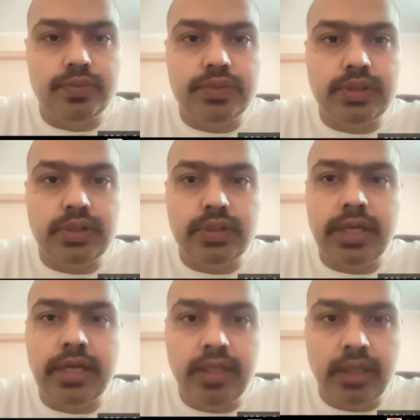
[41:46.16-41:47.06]
Sir,
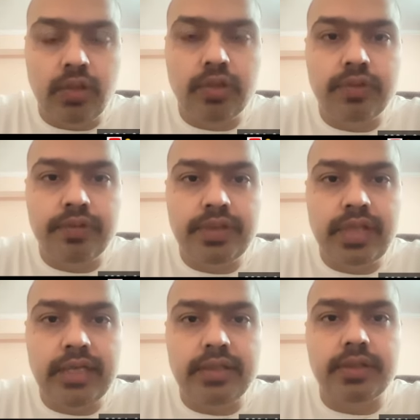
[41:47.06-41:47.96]
and along with
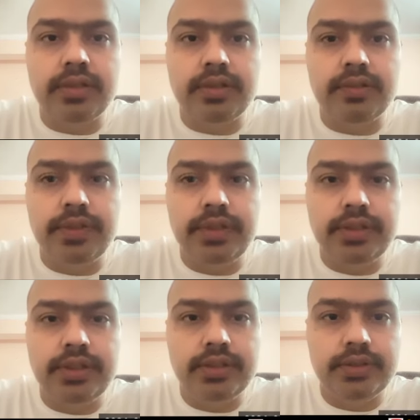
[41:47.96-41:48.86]
that,
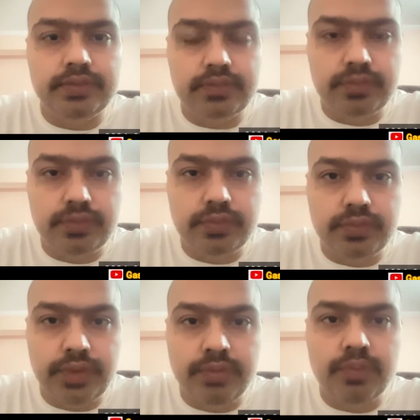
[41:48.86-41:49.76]
we
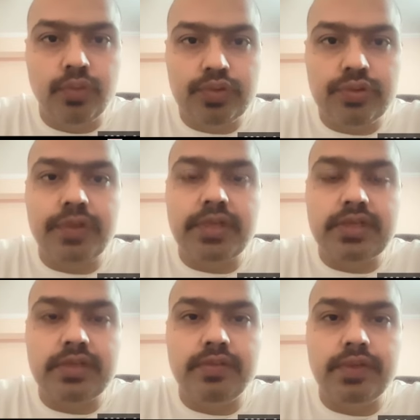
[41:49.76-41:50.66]
in most of the
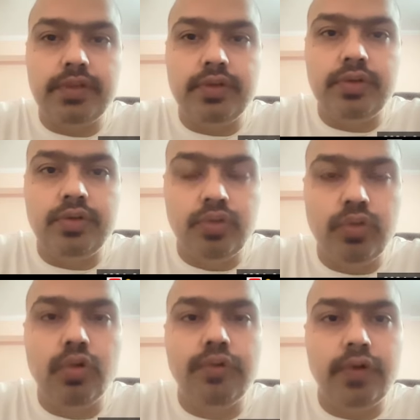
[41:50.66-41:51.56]
cases we do
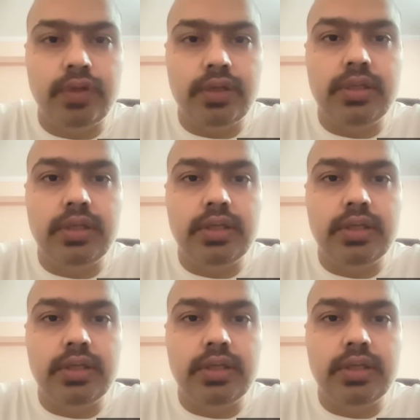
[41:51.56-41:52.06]
go for